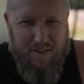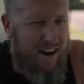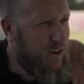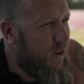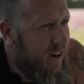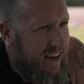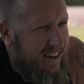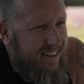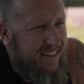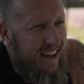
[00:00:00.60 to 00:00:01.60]
at Nora Head,
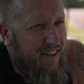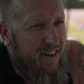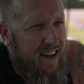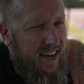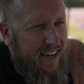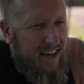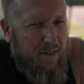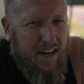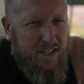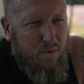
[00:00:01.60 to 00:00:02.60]
having a
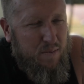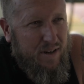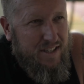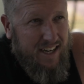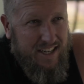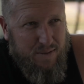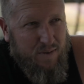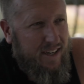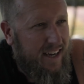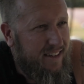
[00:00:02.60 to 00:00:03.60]
customer appreciation
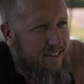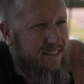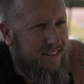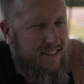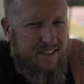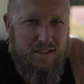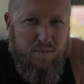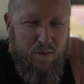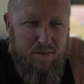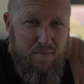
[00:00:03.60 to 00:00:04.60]
weekend. This is
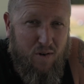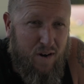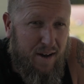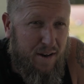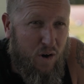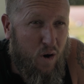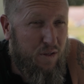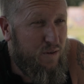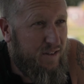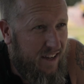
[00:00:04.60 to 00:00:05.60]
probably my 9th
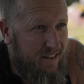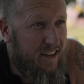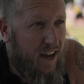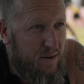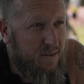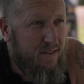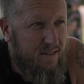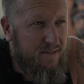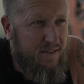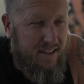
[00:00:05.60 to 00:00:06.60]
or 10th go
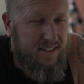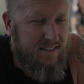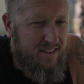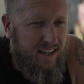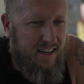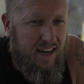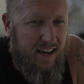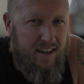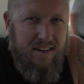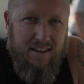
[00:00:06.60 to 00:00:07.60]
with this, and
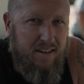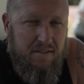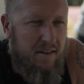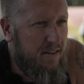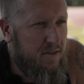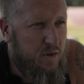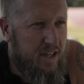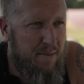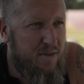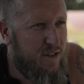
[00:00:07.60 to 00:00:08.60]

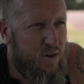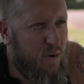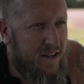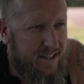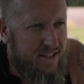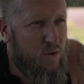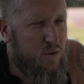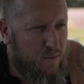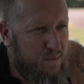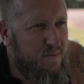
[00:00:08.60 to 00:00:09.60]
same as it always is, awesome.